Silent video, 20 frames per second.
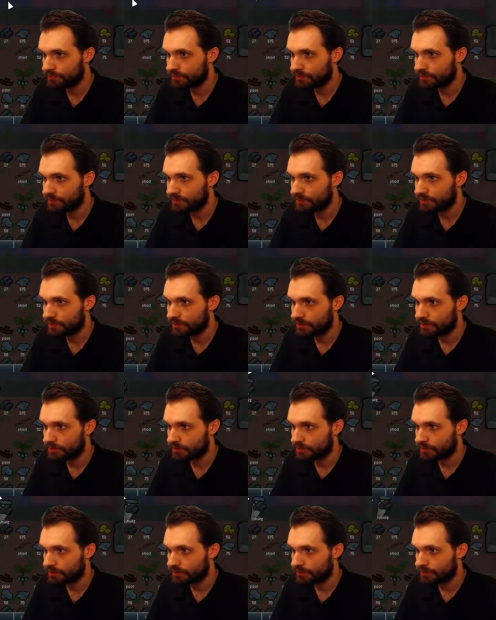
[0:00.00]

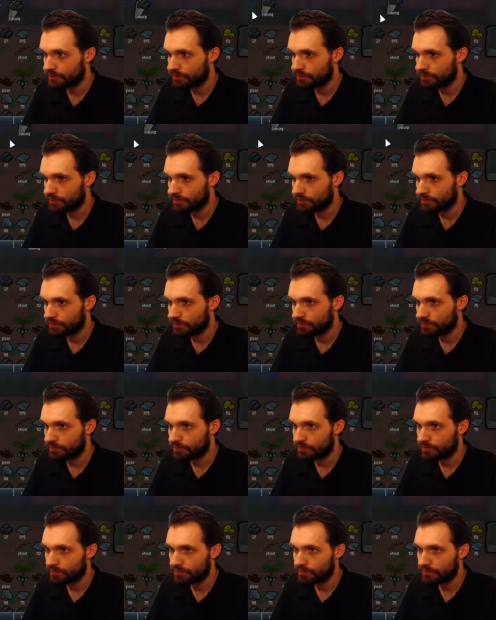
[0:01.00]

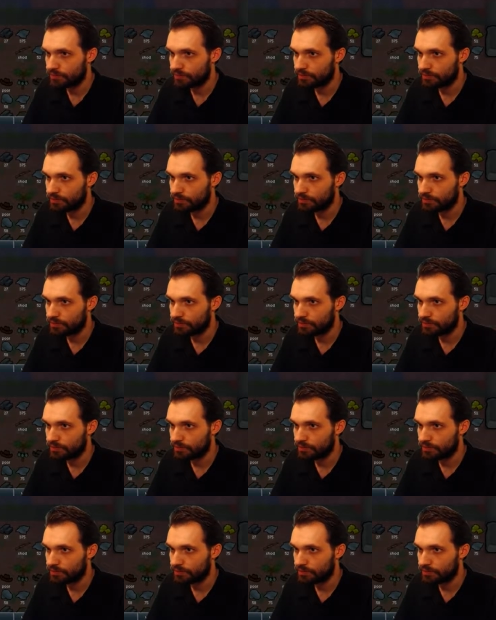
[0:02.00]
Nothing is said.